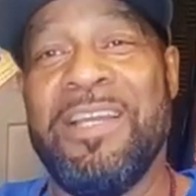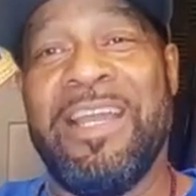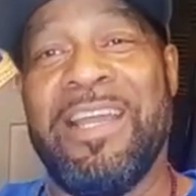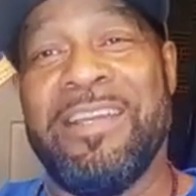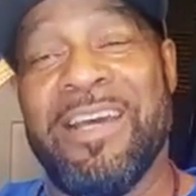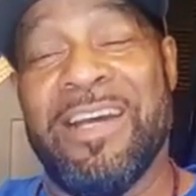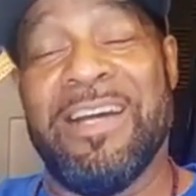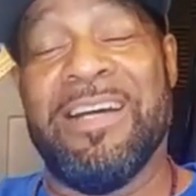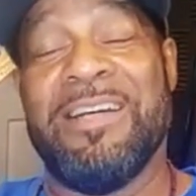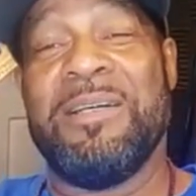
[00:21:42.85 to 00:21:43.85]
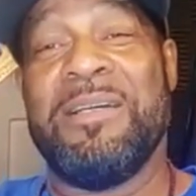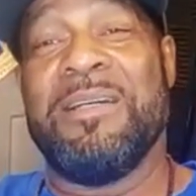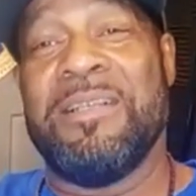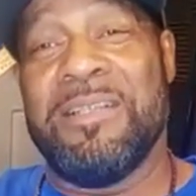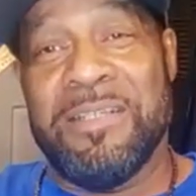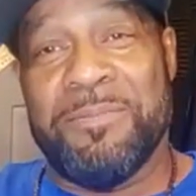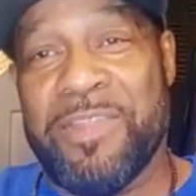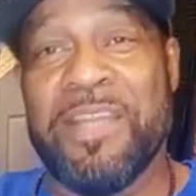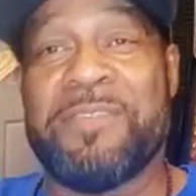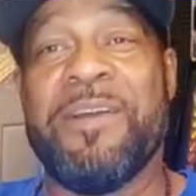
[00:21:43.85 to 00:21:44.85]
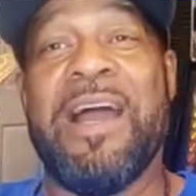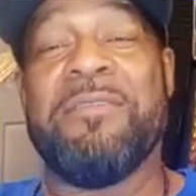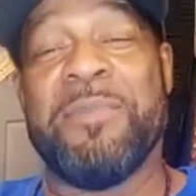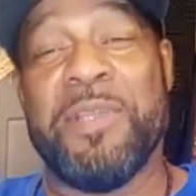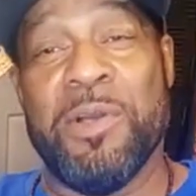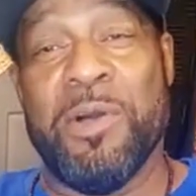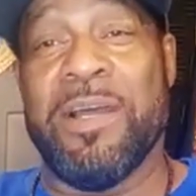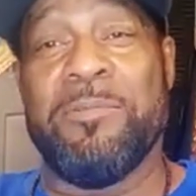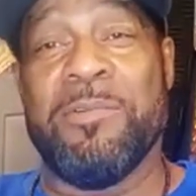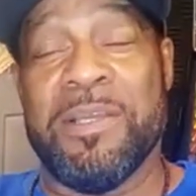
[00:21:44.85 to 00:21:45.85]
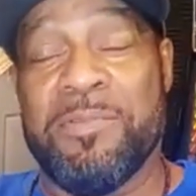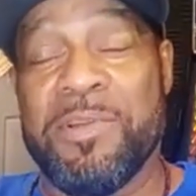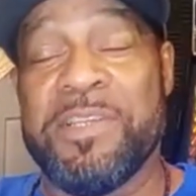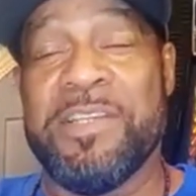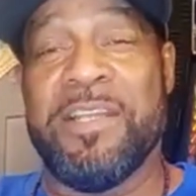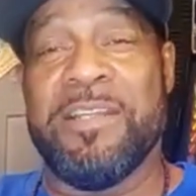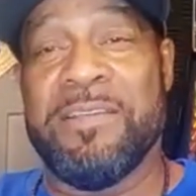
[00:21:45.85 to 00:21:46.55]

And thanks for having me on. I really appreciate it.